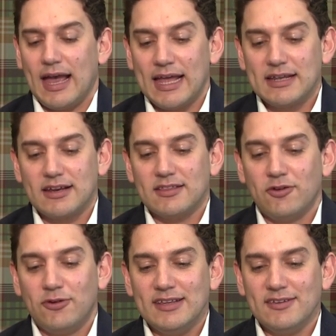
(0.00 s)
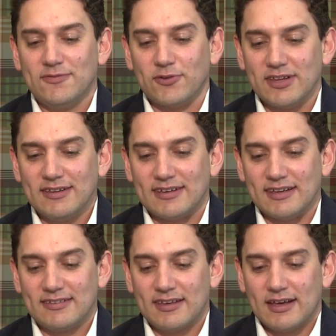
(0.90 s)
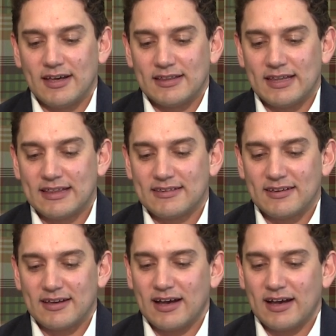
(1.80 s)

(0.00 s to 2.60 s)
And the reason for this is that